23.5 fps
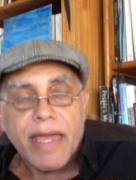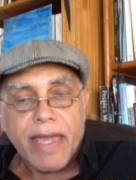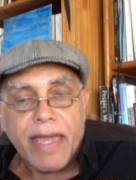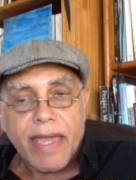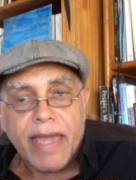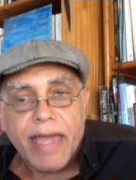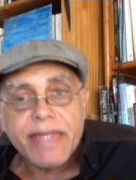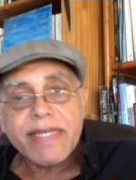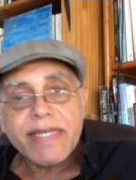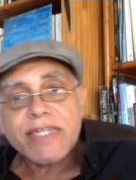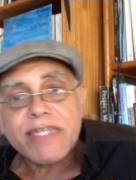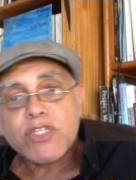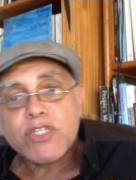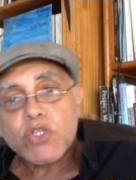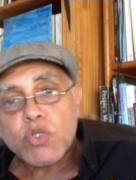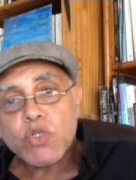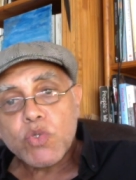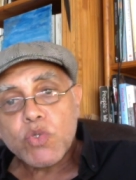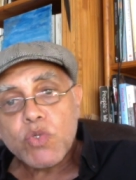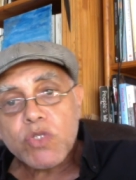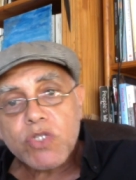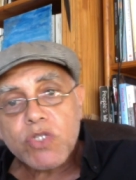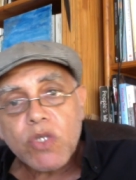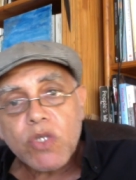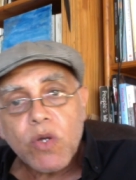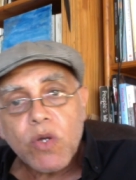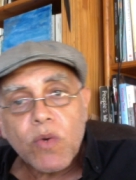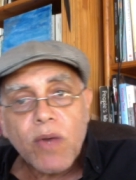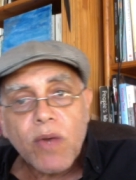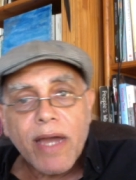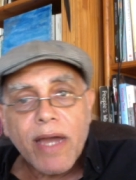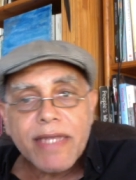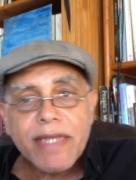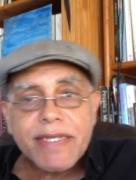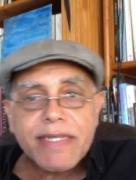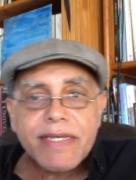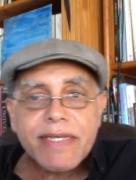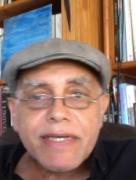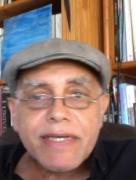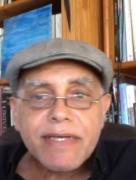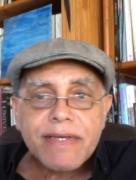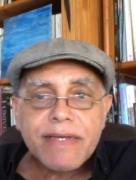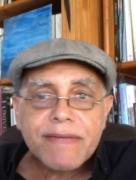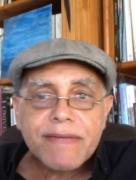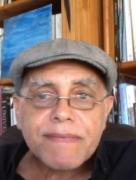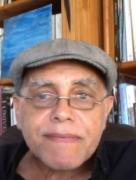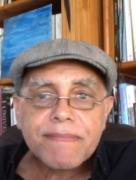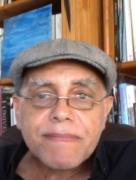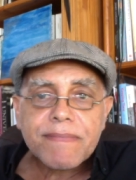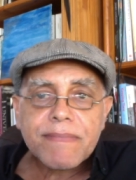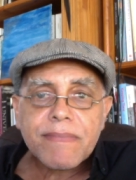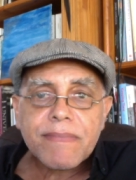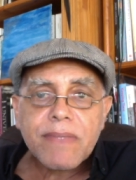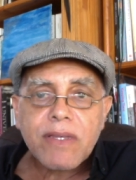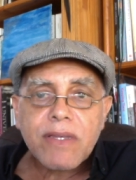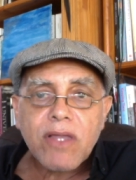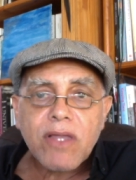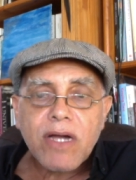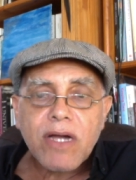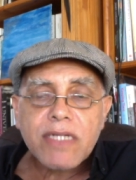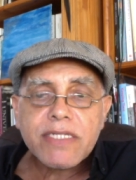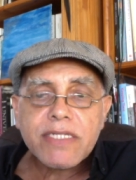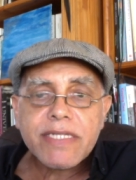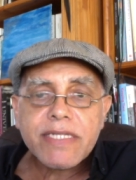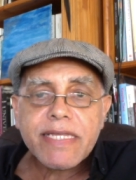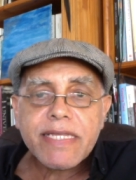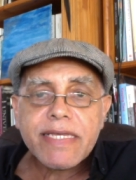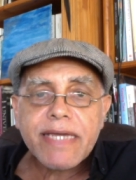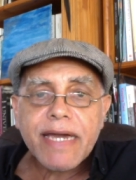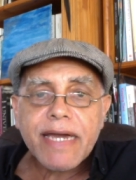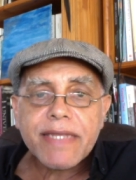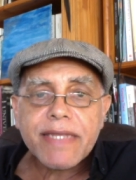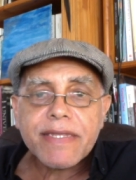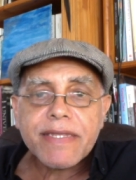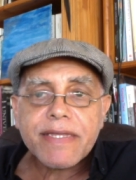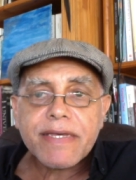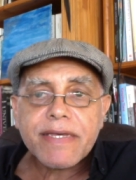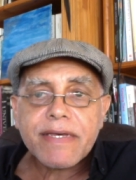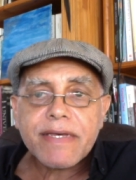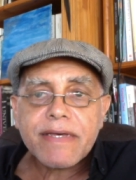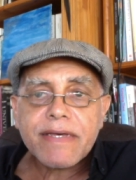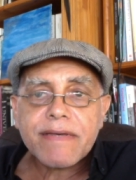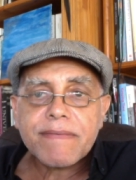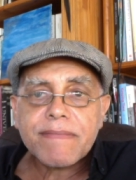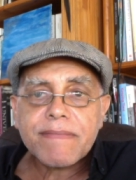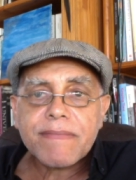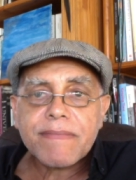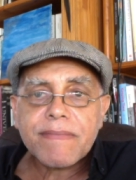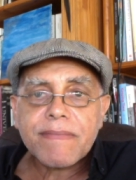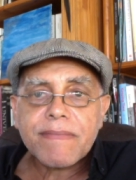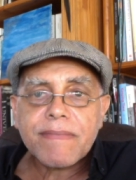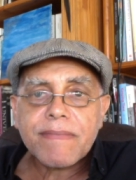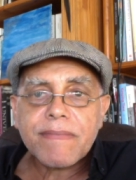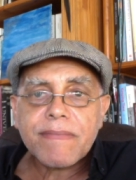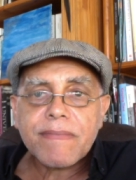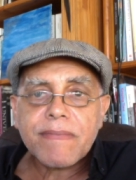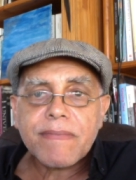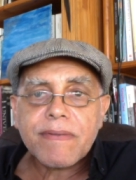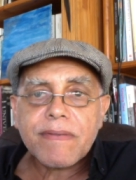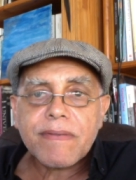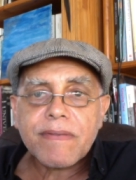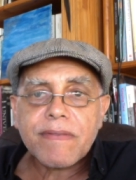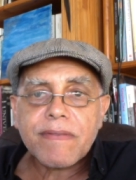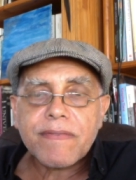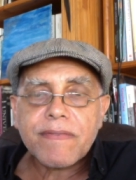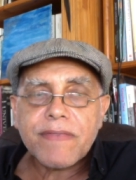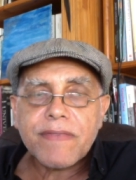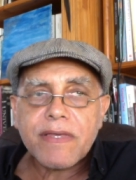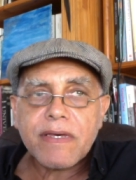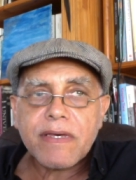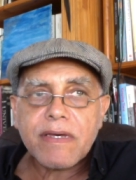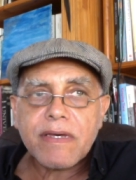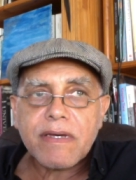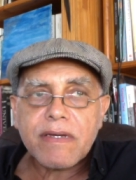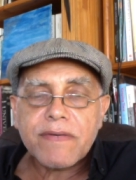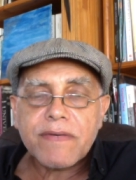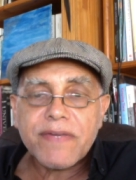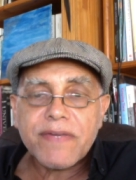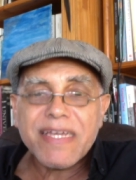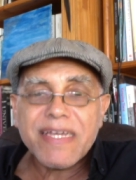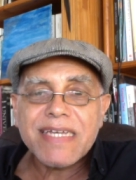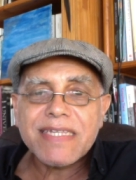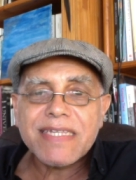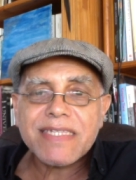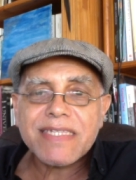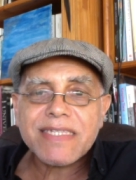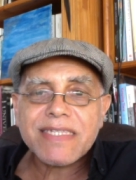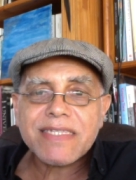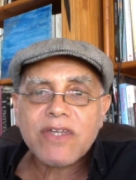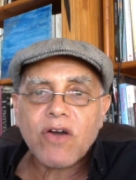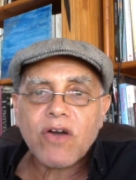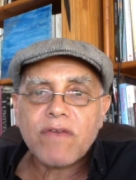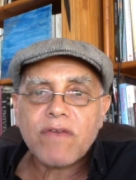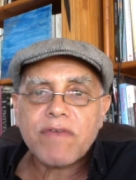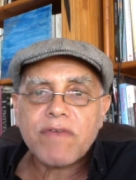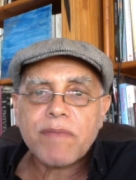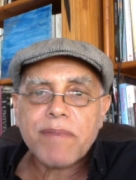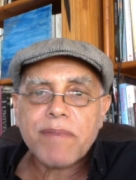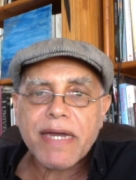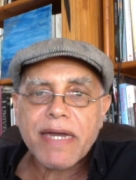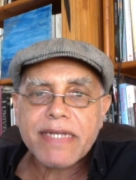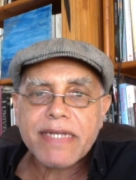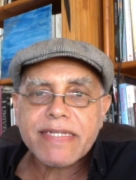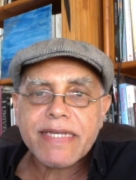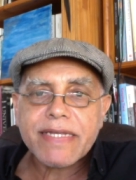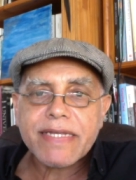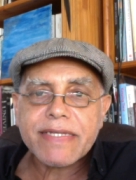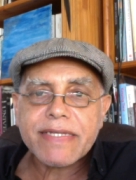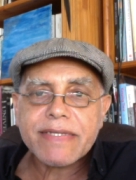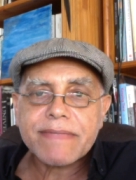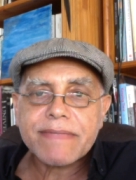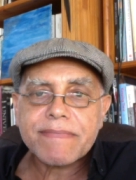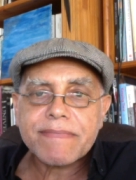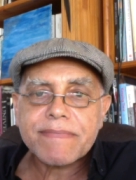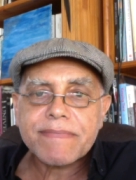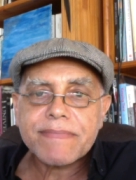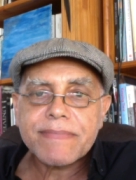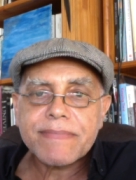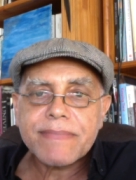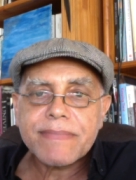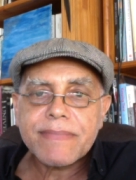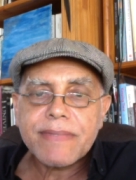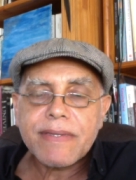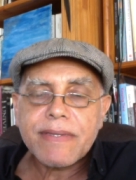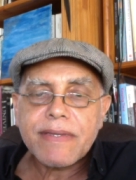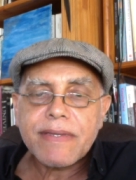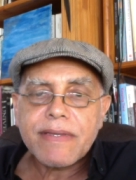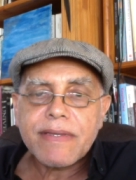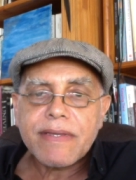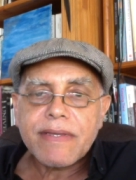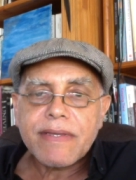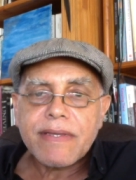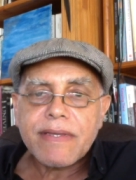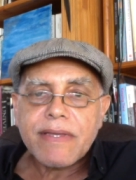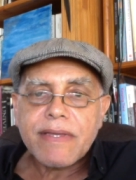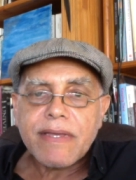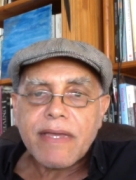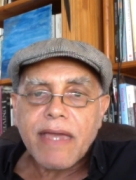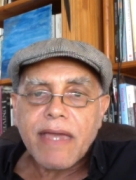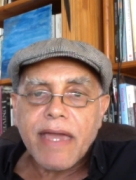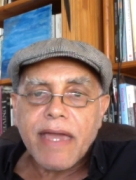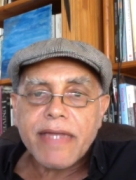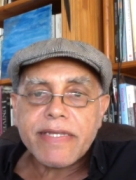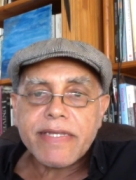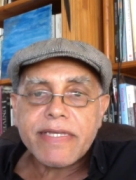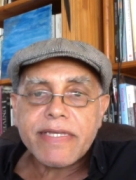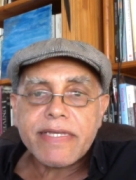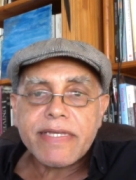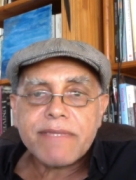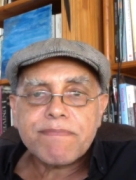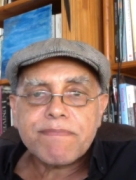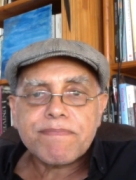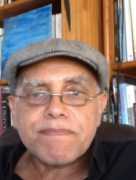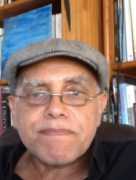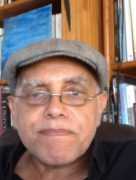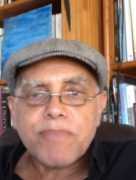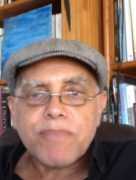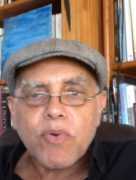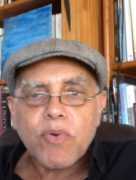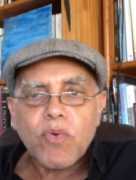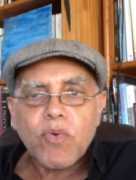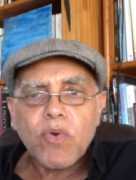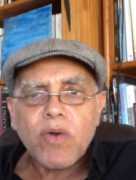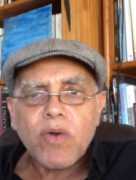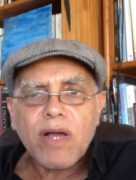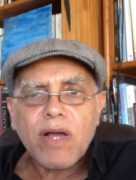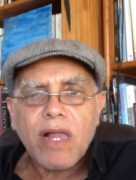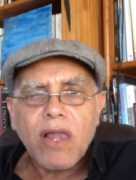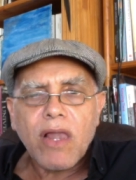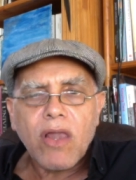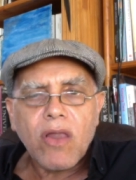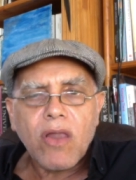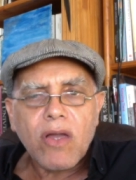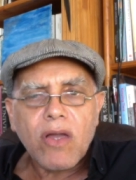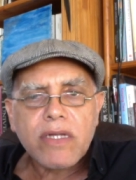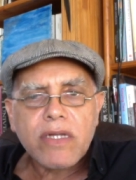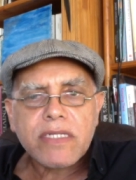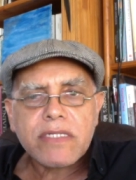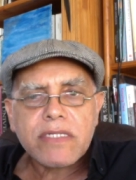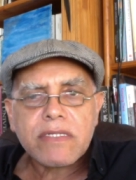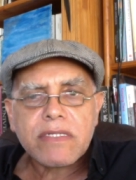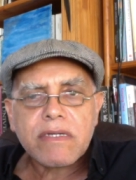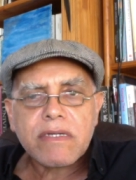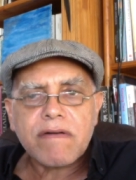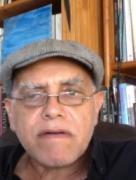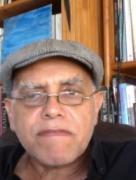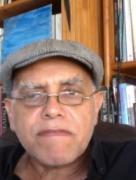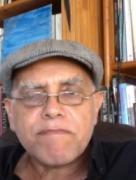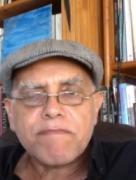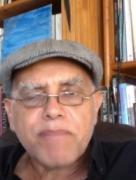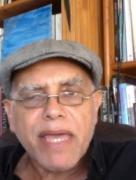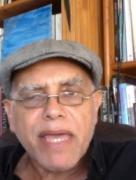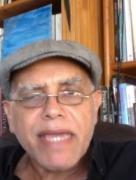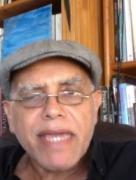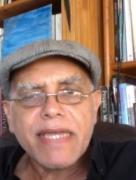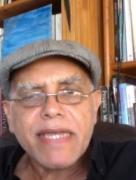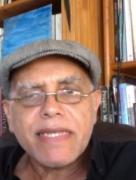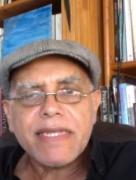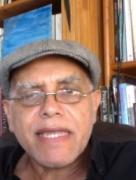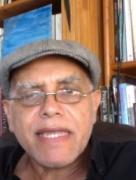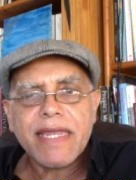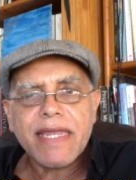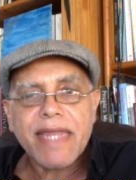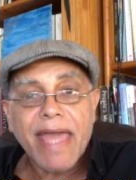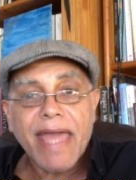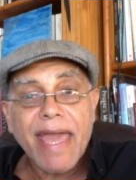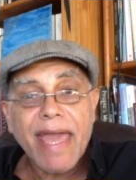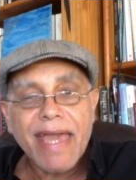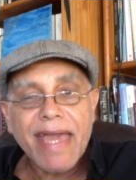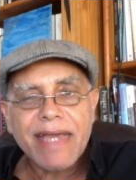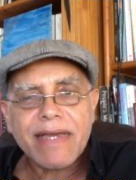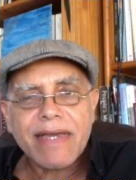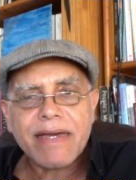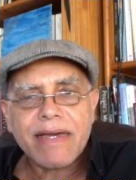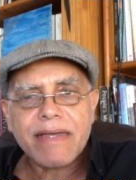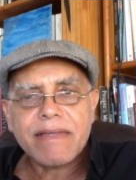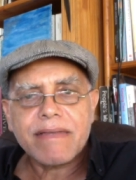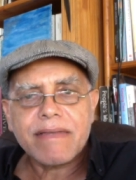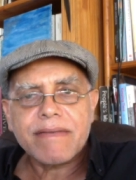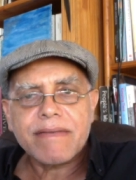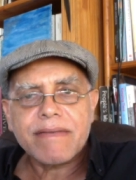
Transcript: And he had to do so largely under the rigors of apartheid. And he bore a lot of pain and anger